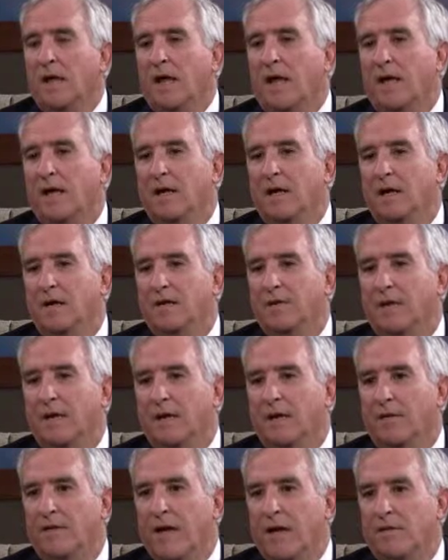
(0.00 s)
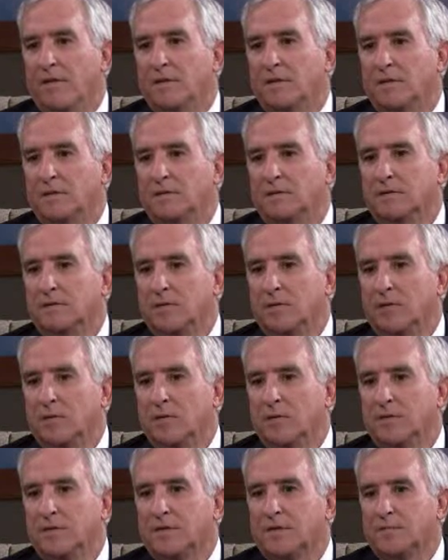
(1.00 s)
and that term
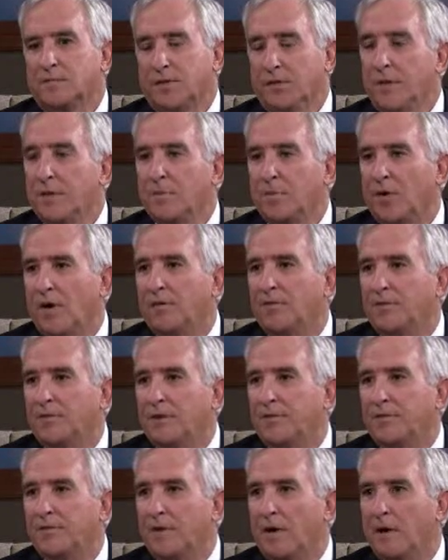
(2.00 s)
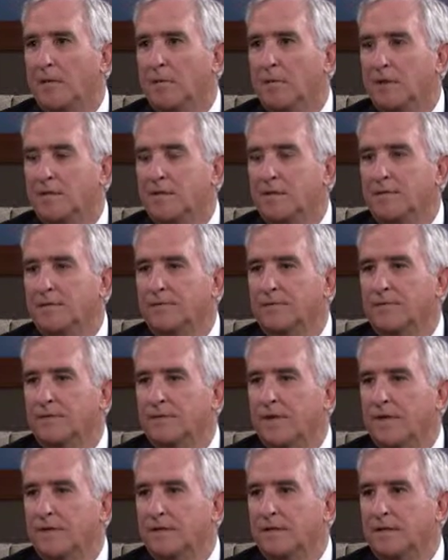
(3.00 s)
was pretty prevalent throughout much of the
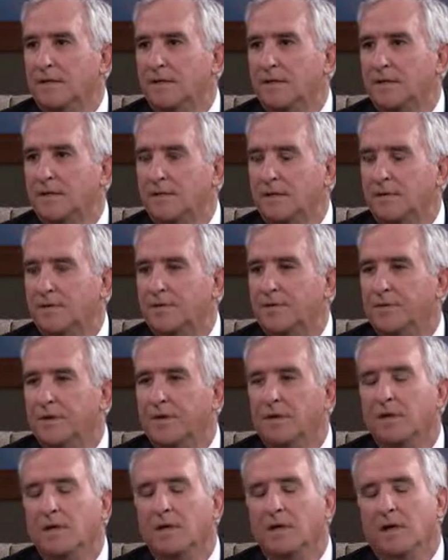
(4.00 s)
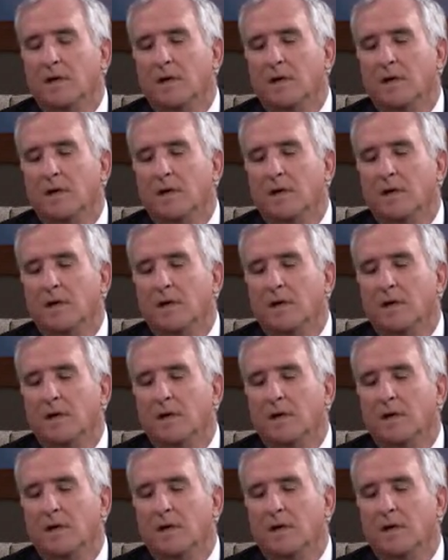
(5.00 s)
19th century.